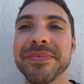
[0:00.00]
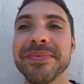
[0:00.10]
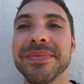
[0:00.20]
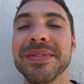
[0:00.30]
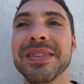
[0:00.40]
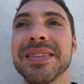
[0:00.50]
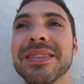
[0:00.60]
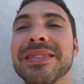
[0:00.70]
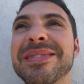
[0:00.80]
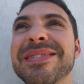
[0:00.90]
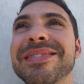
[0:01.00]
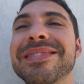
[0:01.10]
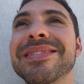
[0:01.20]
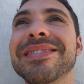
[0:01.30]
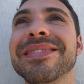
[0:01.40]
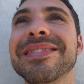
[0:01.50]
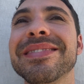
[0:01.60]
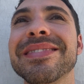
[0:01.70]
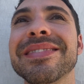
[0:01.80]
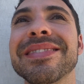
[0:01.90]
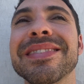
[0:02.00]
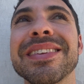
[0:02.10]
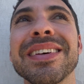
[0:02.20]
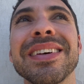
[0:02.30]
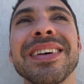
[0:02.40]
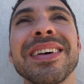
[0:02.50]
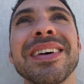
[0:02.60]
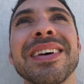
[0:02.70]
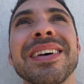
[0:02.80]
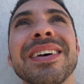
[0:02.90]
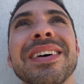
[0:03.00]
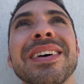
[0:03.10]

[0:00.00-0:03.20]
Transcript: No one is speaking in this clip.